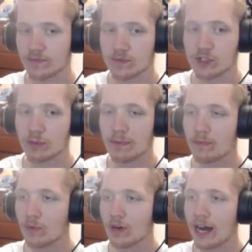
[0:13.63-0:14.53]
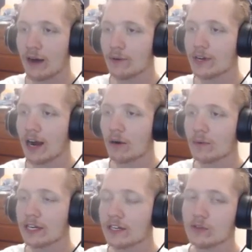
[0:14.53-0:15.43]
So what? How are we
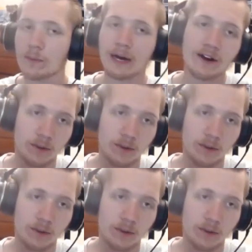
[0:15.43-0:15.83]
gonna do the power